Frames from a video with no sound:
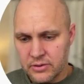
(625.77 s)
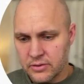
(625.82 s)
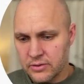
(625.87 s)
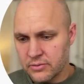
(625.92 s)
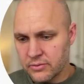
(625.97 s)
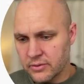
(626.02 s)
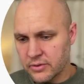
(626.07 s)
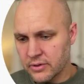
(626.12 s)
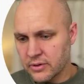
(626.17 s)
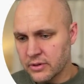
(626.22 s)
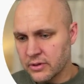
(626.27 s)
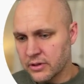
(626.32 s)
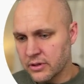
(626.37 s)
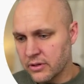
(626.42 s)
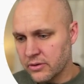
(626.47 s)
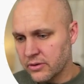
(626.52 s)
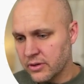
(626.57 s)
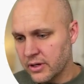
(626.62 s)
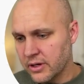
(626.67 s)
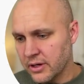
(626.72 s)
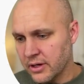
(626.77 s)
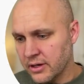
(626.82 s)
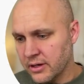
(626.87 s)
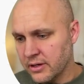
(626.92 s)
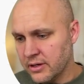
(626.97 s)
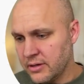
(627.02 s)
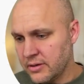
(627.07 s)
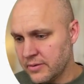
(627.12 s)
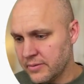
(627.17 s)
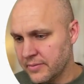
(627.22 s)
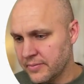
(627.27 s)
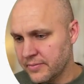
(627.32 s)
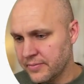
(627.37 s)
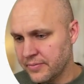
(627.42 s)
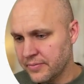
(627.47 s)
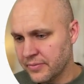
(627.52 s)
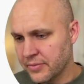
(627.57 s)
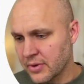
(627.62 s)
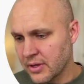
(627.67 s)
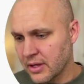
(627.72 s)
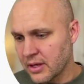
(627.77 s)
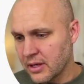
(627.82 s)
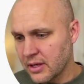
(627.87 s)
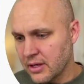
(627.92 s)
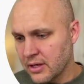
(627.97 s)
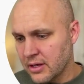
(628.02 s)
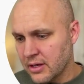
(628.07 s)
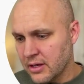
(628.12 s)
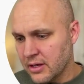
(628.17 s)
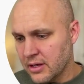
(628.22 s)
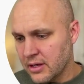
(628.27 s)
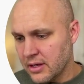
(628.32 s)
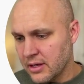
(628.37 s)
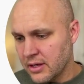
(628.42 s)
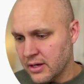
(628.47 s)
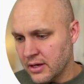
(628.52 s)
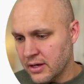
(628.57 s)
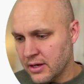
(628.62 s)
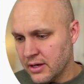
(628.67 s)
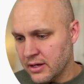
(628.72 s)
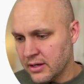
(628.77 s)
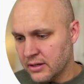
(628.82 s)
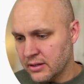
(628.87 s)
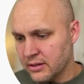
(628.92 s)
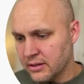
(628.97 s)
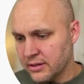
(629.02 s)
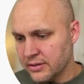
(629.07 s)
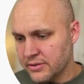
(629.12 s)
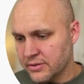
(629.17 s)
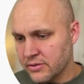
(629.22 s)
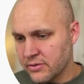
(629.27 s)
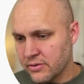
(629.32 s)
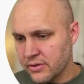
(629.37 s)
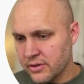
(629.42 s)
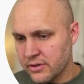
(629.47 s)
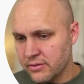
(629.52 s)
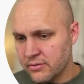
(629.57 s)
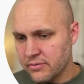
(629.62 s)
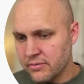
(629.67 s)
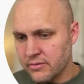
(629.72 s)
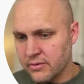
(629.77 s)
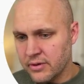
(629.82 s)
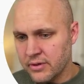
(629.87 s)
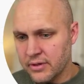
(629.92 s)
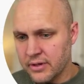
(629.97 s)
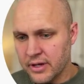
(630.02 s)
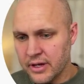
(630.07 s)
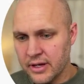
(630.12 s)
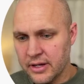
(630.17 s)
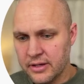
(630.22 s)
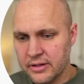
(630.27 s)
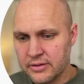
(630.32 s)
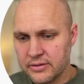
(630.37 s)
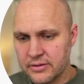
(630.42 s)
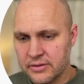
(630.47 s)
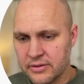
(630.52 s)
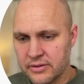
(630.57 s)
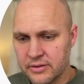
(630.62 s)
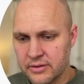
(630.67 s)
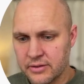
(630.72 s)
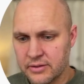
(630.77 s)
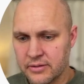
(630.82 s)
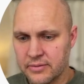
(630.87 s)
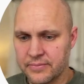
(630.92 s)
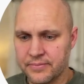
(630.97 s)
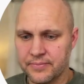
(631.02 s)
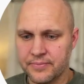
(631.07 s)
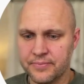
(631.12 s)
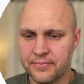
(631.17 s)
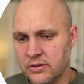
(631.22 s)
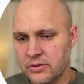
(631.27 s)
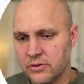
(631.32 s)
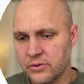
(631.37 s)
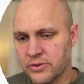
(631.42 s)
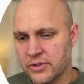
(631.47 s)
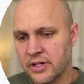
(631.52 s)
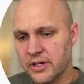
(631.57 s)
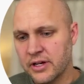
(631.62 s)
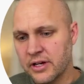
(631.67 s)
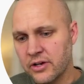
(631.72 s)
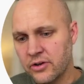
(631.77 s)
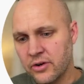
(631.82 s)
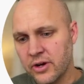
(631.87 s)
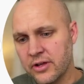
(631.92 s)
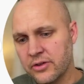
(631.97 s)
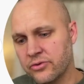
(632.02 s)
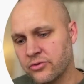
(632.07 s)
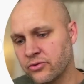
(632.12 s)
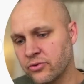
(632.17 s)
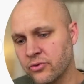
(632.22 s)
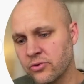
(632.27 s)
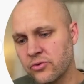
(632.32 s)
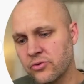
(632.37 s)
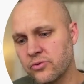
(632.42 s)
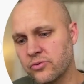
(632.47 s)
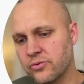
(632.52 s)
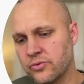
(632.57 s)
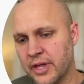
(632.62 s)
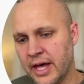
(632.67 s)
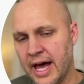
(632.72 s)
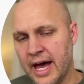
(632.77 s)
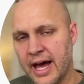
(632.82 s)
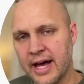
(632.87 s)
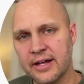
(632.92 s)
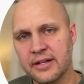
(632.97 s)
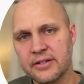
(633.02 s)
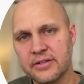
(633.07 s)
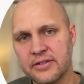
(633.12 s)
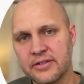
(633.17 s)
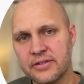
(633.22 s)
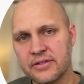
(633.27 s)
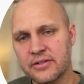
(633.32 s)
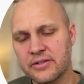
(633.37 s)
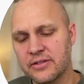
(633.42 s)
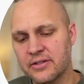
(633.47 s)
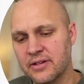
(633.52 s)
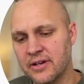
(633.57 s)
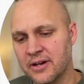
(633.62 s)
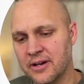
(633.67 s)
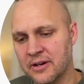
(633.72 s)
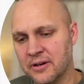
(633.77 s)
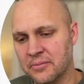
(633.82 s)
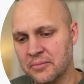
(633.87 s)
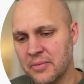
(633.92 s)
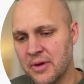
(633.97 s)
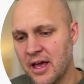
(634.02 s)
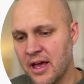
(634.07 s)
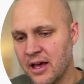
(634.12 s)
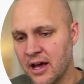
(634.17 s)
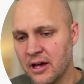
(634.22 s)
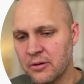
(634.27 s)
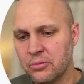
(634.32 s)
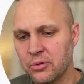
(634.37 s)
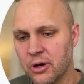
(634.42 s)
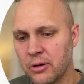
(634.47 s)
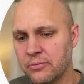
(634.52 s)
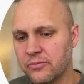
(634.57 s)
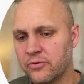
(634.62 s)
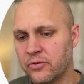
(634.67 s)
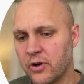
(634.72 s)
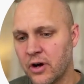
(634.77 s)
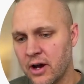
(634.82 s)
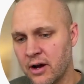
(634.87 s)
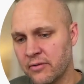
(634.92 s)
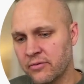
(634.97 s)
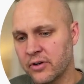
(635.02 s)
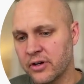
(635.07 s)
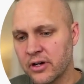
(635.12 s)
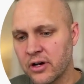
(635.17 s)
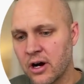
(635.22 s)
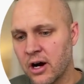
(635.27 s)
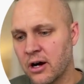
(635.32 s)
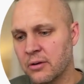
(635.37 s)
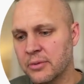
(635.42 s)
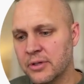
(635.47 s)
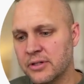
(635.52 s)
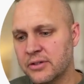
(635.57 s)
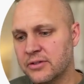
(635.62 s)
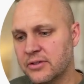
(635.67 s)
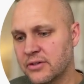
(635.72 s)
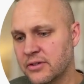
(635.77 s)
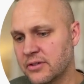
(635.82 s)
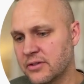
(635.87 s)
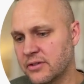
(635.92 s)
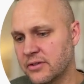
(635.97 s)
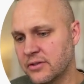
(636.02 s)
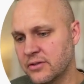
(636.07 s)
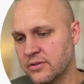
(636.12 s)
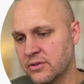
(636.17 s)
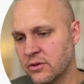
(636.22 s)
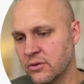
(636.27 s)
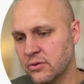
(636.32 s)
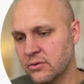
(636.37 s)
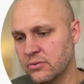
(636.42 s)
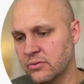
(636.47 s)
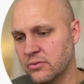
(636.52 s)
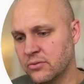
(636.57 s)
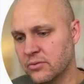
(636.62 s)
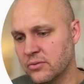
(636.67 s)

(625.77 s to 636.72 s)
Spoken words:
So we're going to click OK, and let's go ahead and run that. So it's going to iterate through that AI prompt for every comment. So